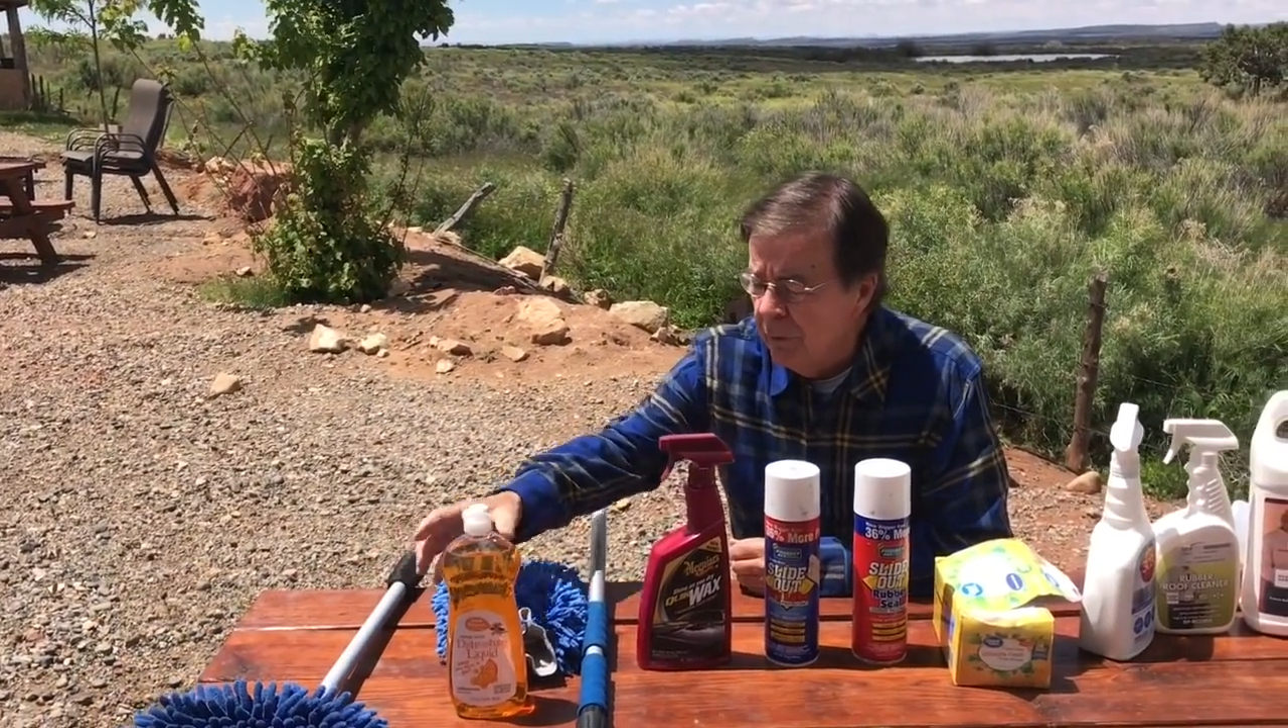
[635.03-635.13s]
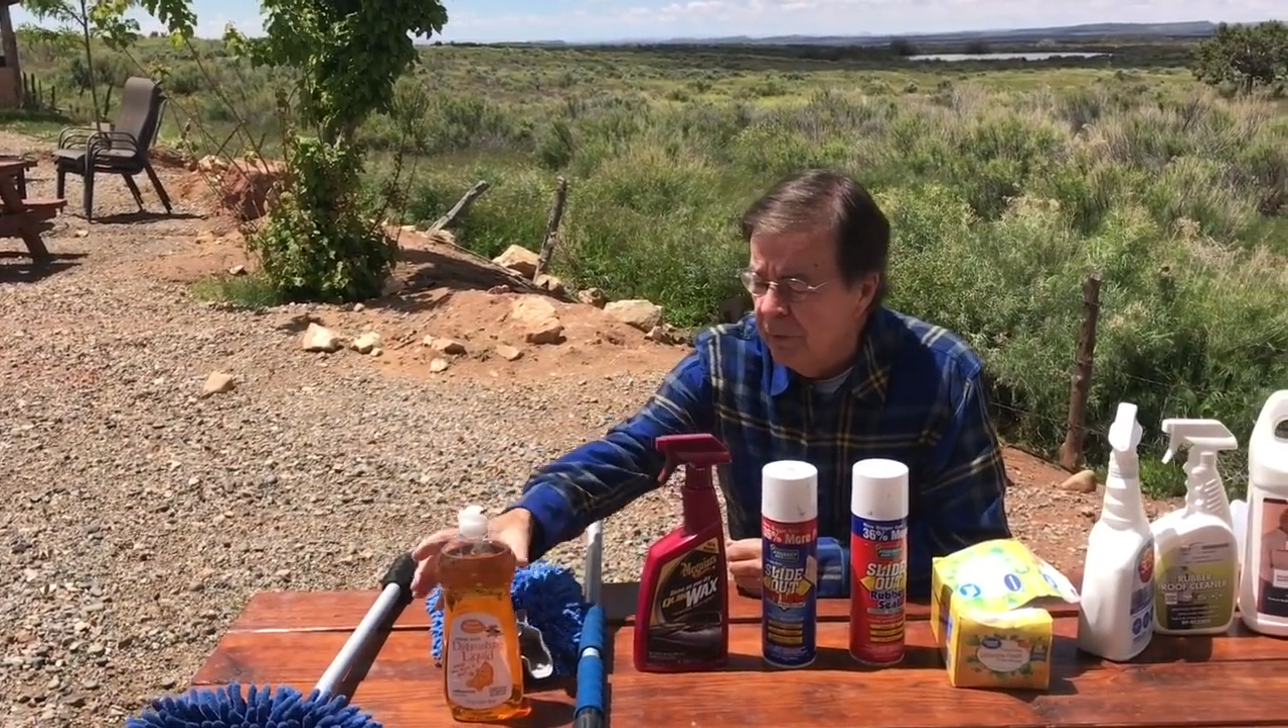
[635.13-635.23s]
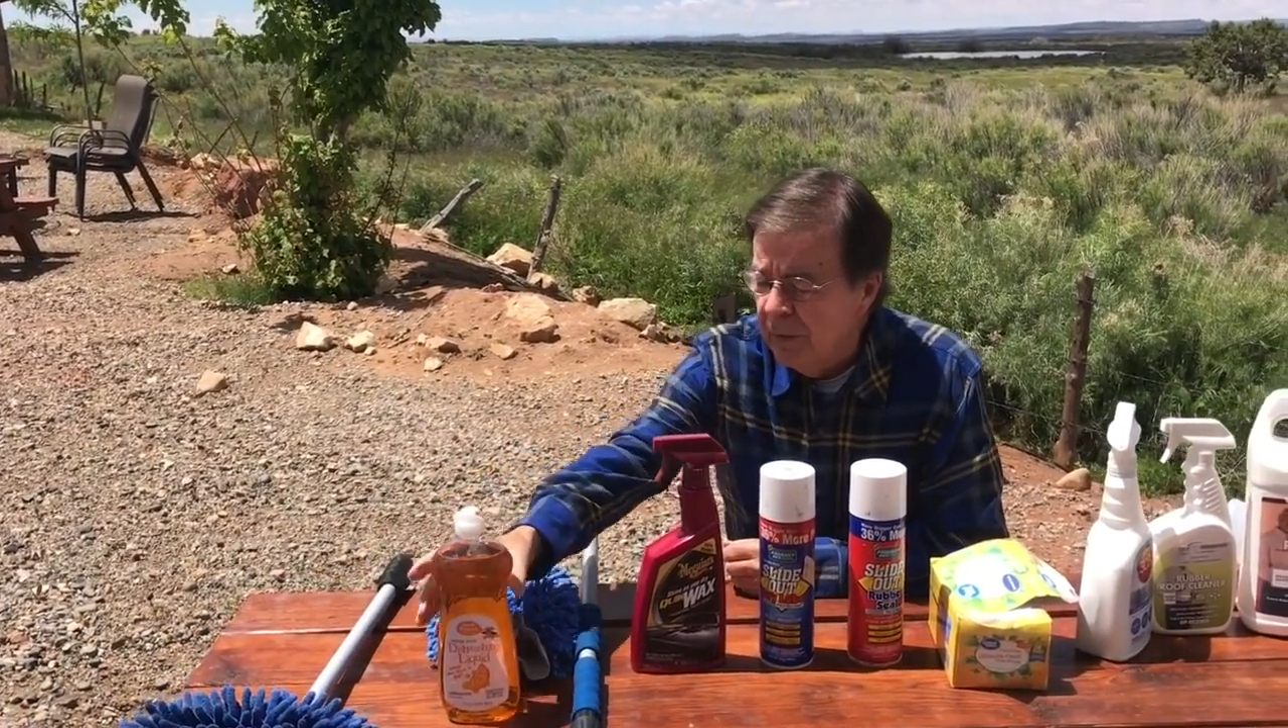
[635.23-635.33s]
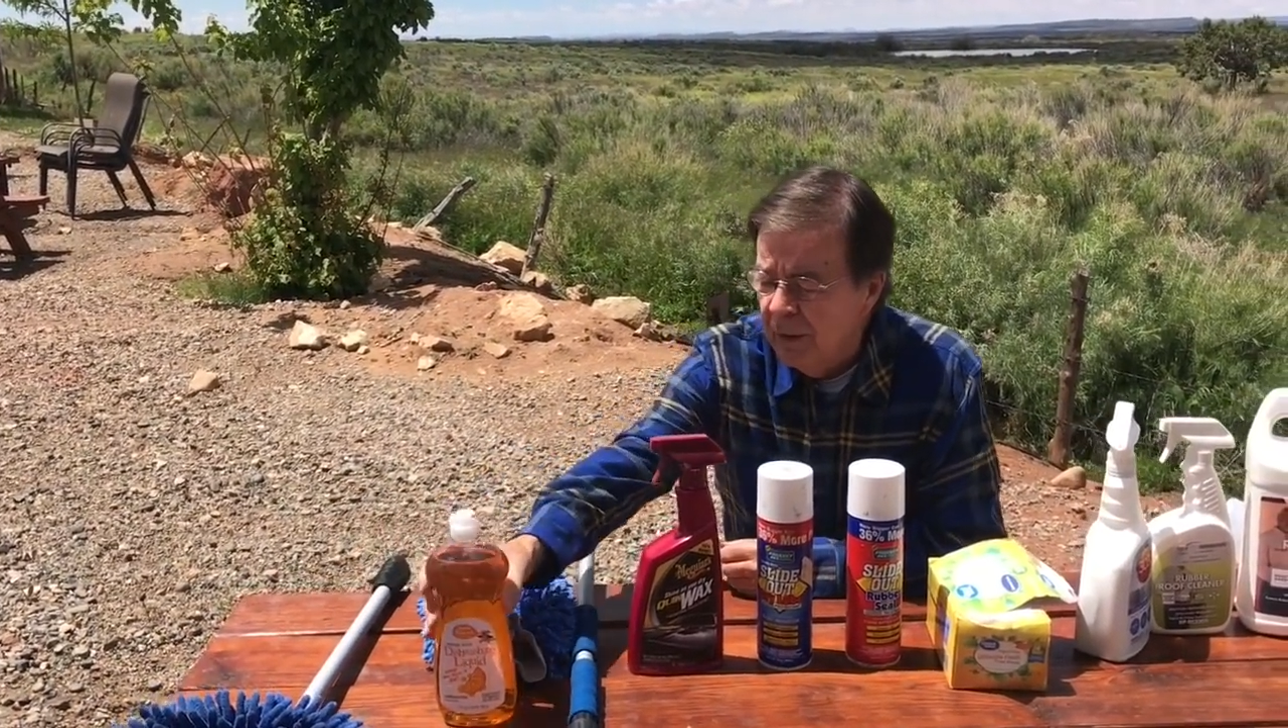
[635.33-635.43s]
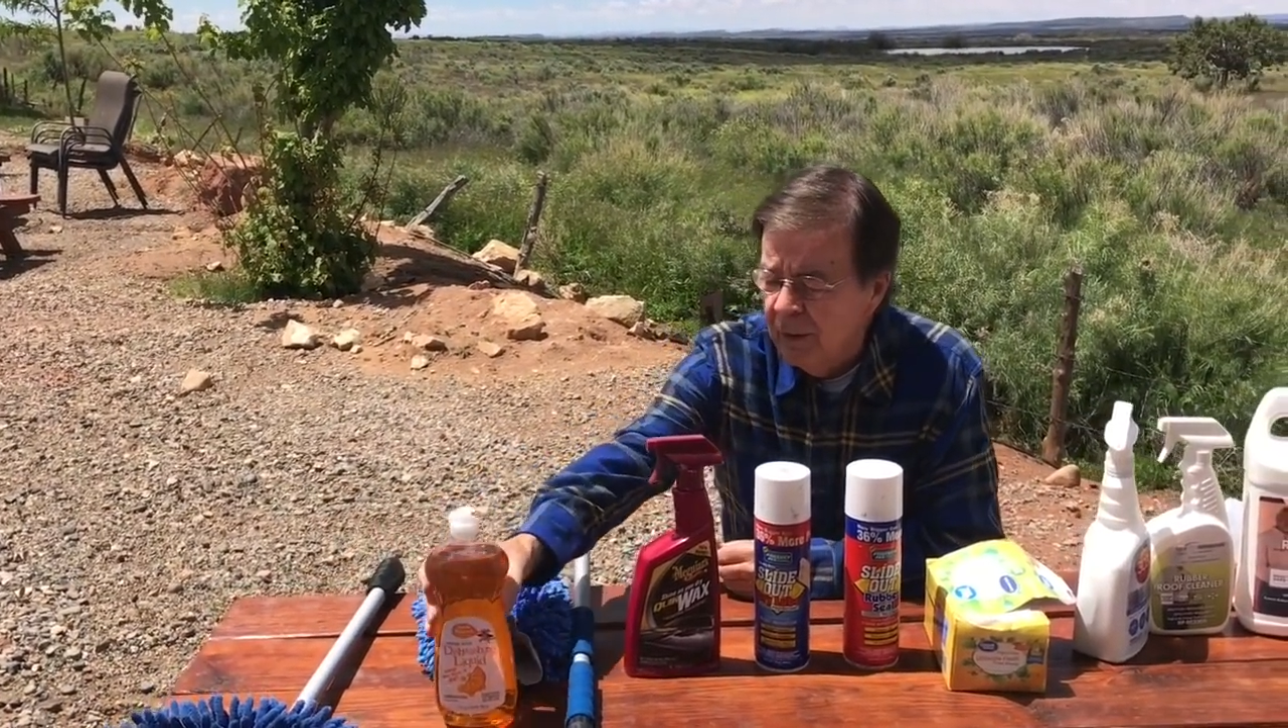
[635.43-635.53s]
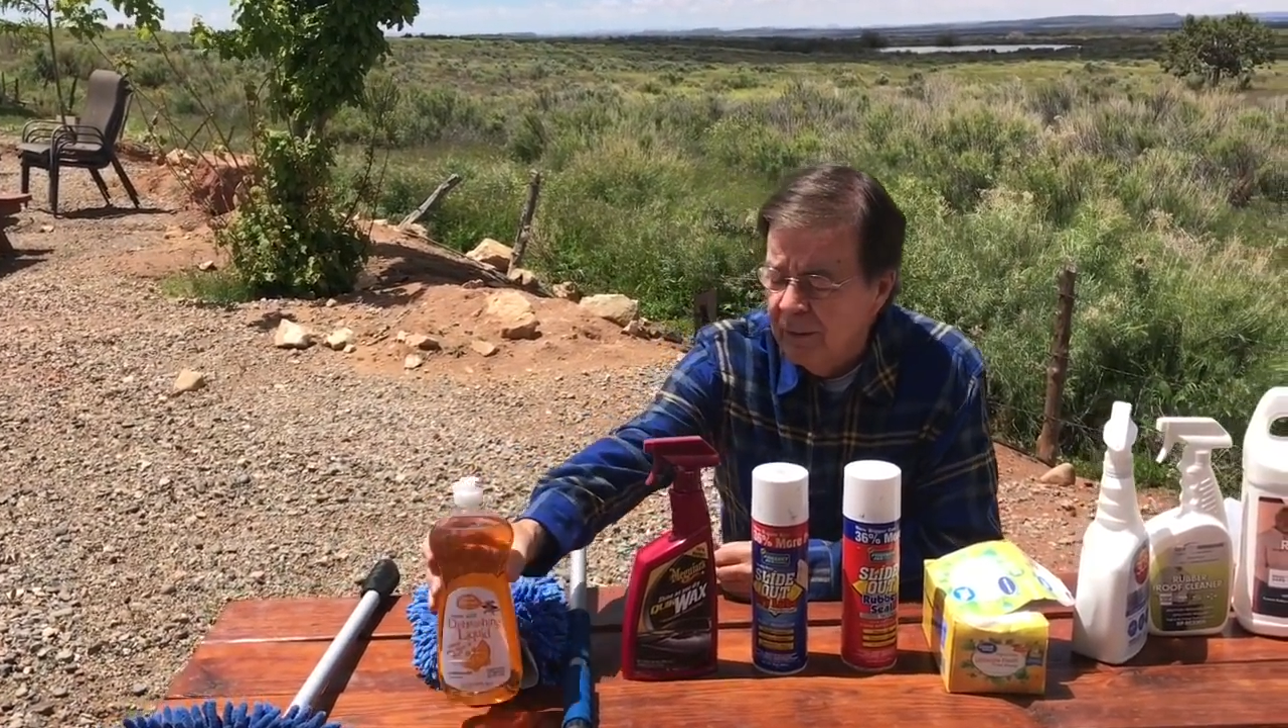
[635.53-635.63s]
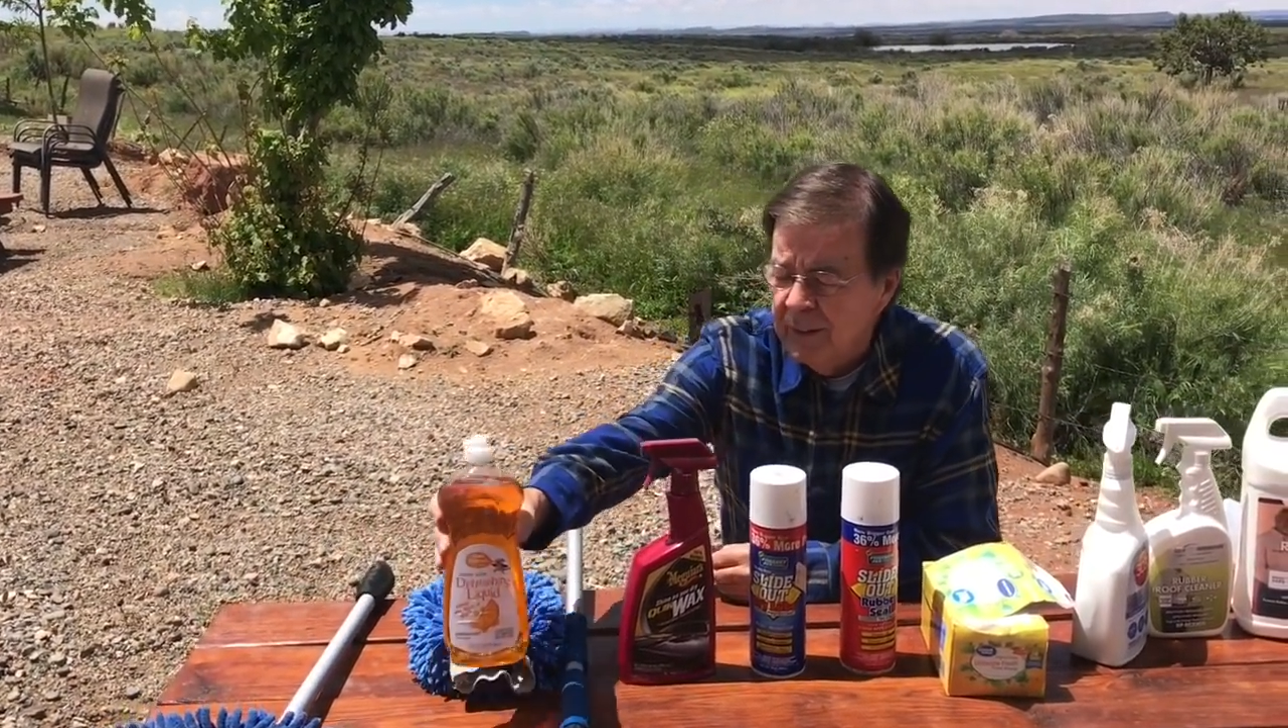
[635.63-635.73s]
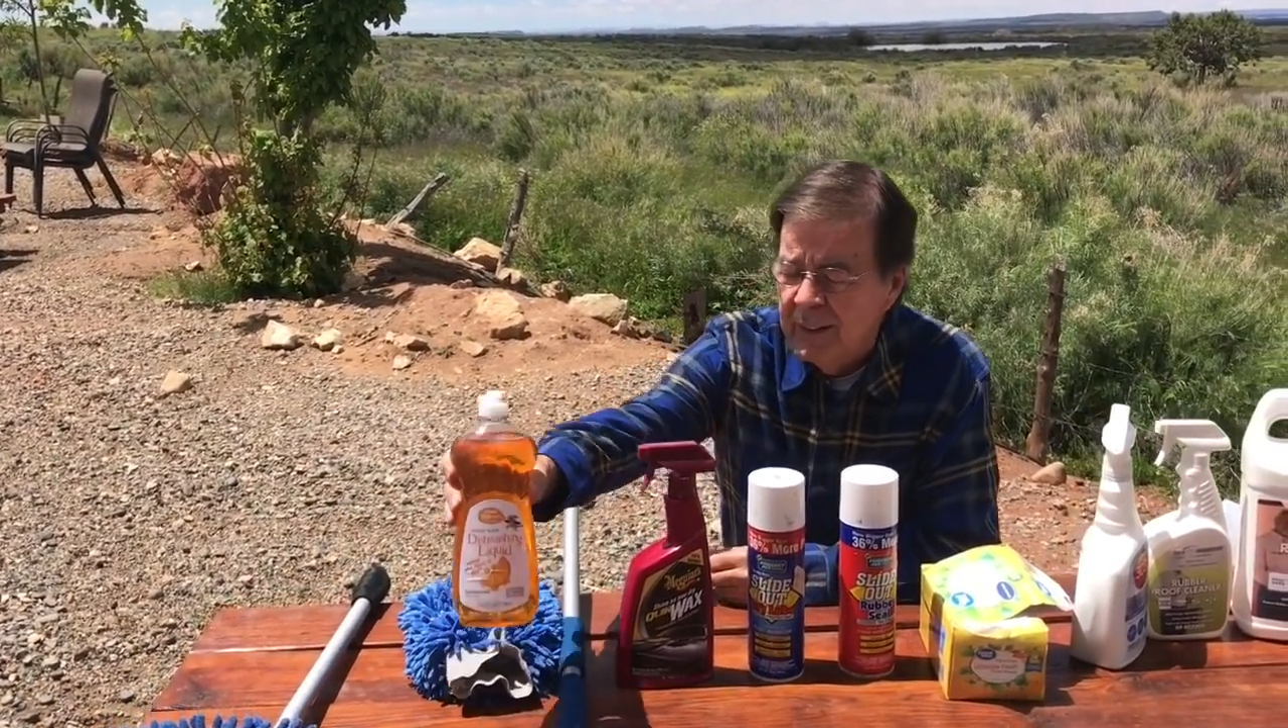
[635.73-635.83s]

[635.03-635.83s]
very